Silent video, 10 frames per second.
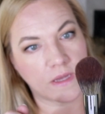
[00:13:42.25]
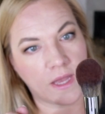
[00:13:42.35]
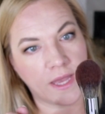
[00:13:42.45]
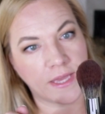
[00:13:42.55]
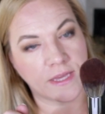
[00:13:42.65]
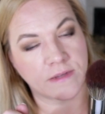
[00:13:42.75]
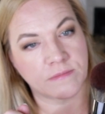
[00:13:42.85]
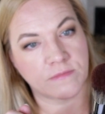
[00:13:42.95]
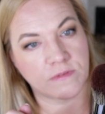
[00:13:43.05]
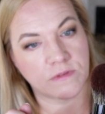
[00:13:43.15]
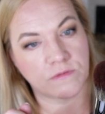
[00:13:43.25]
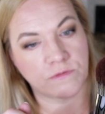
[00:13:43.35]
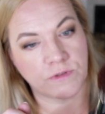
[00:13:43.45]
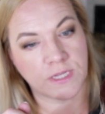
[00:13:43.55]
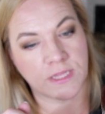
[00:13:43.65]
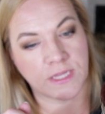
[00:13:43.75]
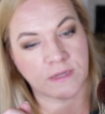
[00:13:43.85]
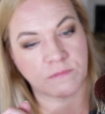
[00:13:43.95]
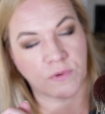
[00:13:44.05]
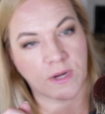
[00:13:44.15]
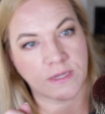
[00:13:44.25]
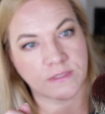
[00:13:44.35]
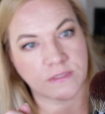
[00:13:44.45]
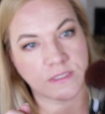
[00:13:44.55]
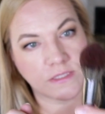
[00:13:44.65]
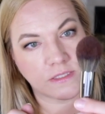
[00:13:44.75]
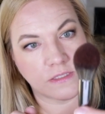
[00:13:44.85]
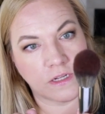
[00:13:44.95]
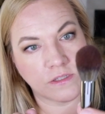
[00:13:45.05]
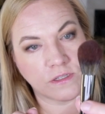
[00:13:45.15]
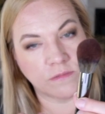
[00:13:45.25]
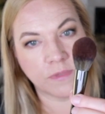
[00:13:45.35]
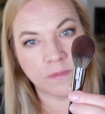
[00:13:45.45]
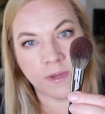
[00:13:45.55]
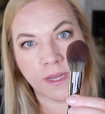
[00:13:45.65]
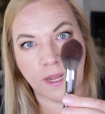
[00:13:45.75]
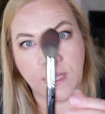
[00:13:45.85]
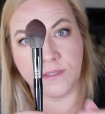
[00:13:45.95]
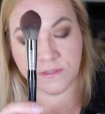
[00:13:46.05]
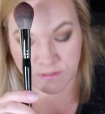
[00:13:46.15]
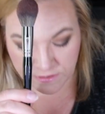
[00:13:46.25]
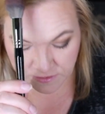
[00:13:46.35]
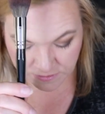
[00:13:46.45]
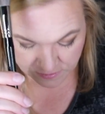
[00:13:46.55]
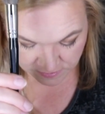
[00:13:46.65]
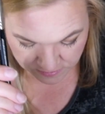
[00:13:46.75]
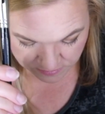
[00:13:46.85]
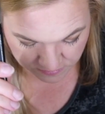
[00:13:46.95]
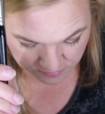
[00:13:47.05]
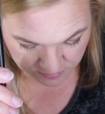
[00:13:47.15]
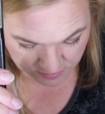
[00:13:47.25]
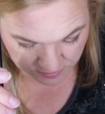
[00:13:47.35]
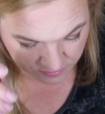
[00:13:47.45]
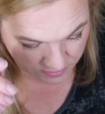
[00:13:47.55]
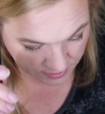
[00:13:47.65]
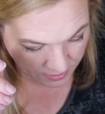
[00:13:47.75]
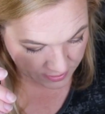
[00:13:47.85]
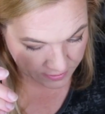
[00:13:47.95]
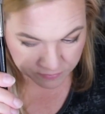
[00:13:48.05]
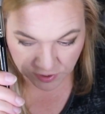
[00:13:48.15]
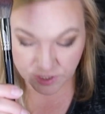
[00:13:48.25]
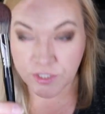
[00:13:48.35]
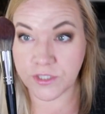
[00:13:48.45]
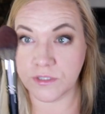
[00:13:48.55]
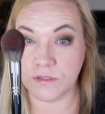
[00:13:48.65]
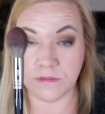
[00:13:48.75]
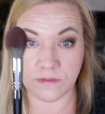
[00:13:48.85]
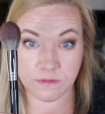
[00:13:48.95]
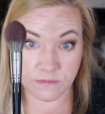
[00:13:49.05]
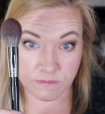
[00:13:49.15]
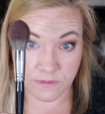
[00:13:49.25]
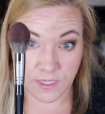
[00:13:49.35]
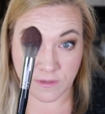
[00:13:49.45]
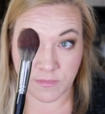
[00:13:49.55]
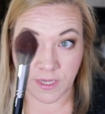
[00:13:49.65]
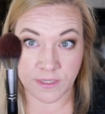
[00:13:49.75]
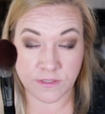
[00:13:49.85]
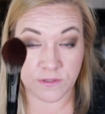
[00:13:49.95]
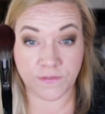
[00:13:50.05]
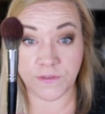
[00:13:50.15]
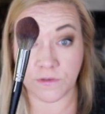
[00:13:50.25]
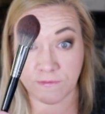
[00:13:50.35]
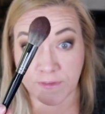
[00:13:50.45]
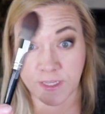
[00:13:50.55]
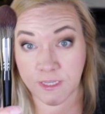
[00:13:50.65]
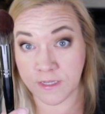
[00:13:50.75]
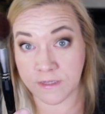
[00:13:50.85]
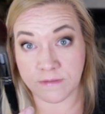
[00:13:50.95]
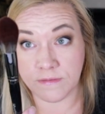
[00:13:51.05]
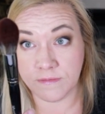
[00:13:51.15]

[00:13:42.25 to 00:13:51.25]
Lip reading: I am really impressed. This is not going to be my last Elite brush that I'm buying. So if you're vegan,